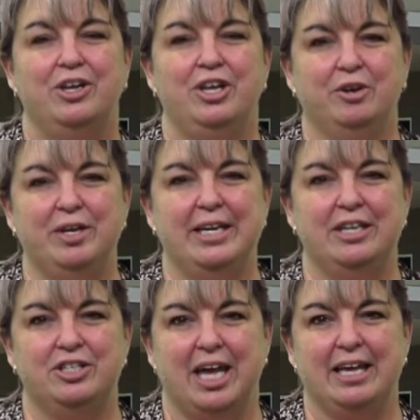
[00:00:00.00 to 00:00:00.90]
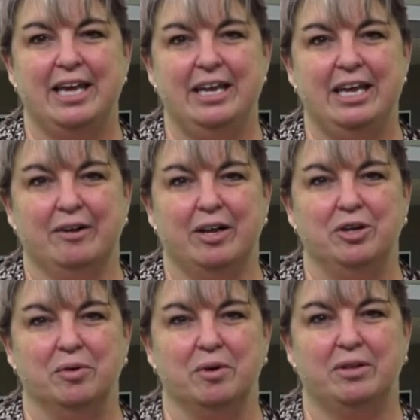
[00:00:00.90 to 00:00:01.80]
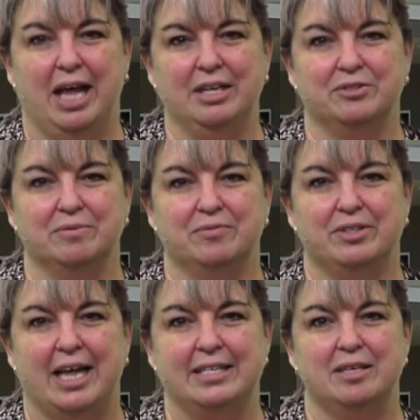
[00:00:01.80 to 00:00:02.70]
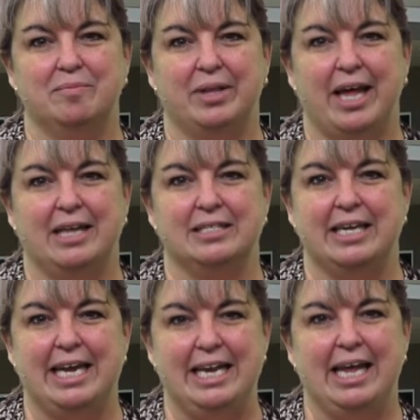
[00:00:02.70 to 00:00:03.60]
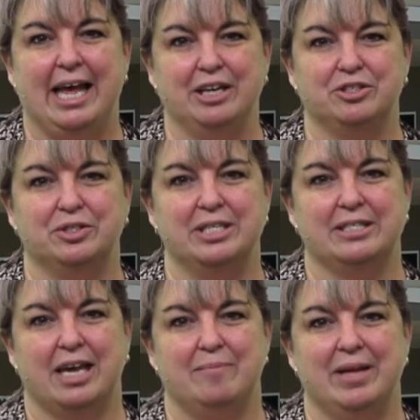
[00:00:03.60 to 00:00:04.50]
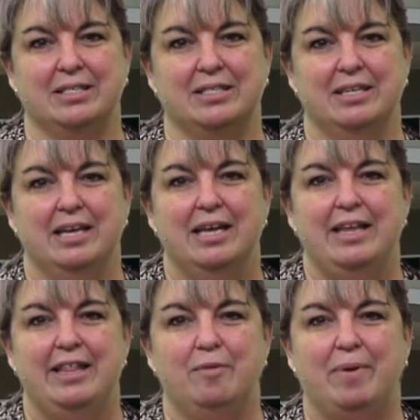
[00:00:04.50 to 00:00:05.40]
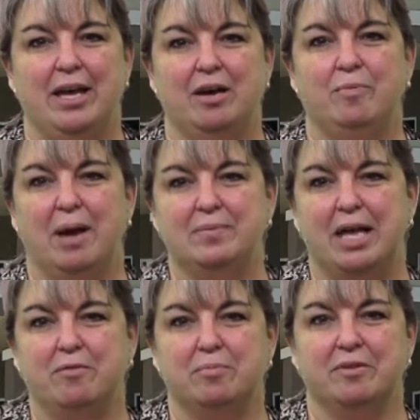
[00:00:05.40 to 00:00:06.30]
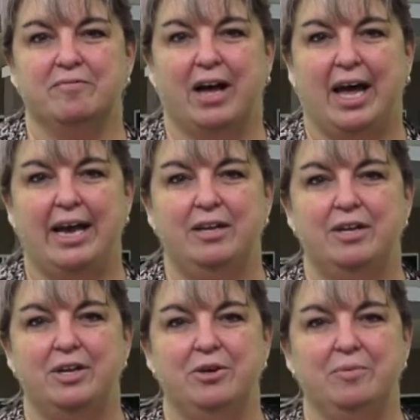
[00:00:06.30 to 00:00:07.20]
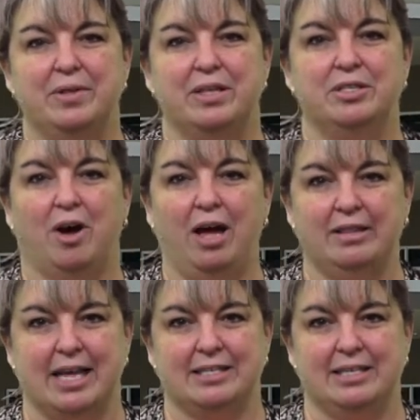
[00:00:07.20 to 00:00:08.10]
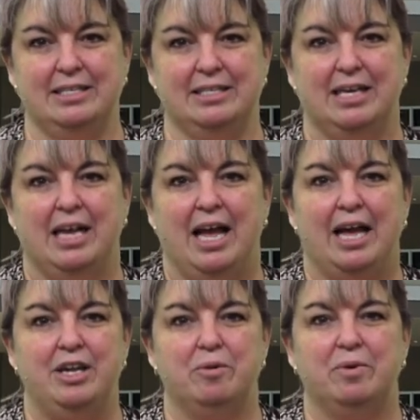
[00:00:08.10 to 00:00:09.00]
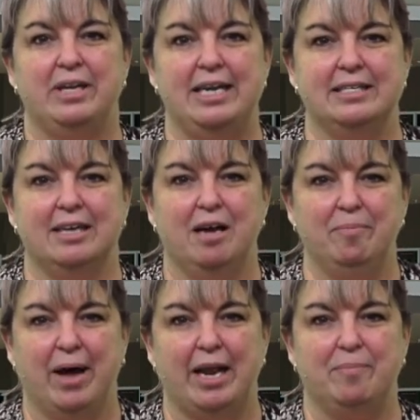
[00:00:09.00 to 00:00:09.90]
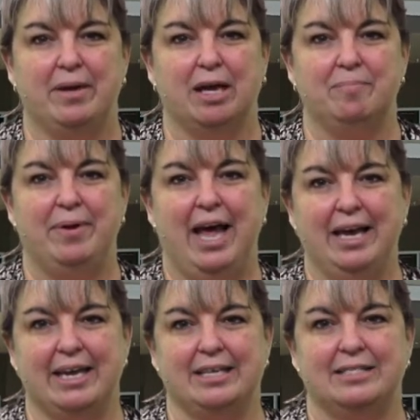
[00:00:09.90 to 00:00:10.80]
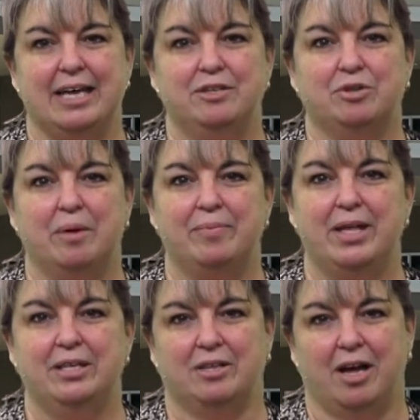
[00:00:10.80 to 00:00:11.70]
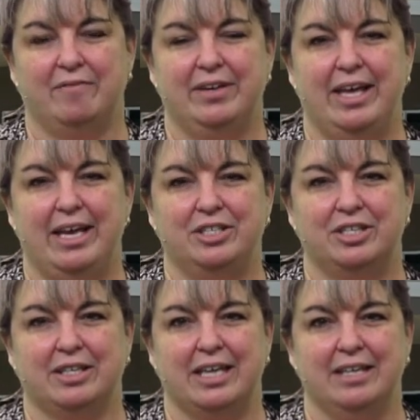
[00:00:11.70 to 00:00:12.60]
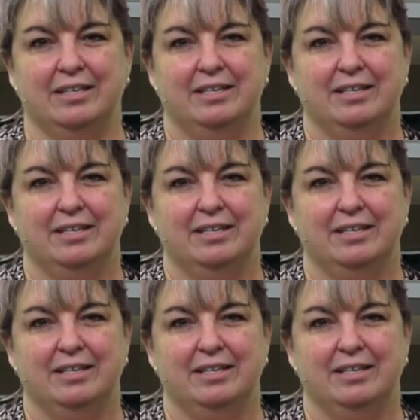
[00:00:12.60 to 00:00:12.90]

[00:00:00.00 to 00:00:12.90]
you'll need to check in here on Google Classroom for lesson plans and any extra assignments. The Abeka website will provide you with the taught lessons and you will need to come by and pick up packets and drop things off occasionally.